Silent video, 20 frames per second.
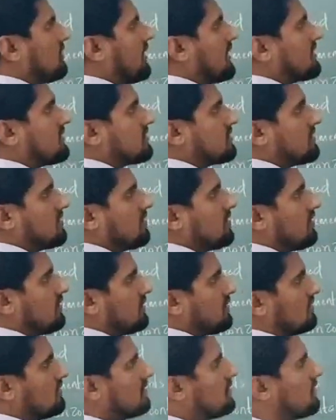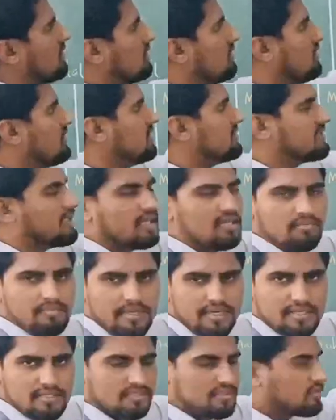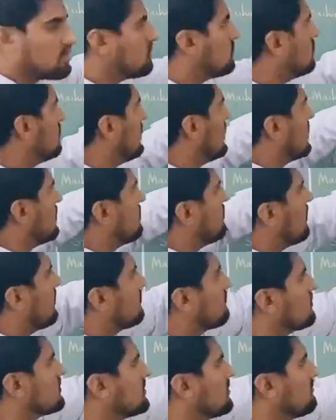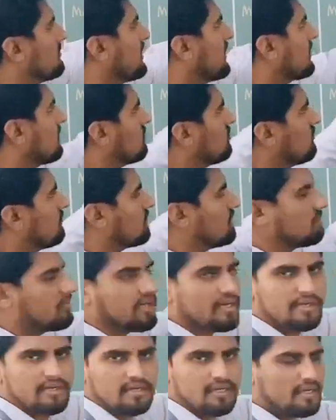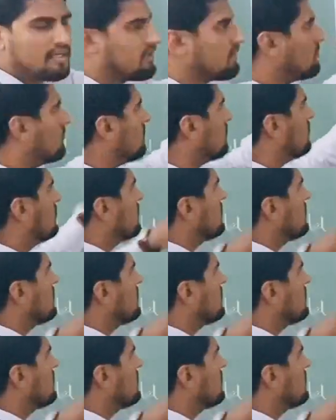next the least element is 2, you have to subtract 2 from the entire row.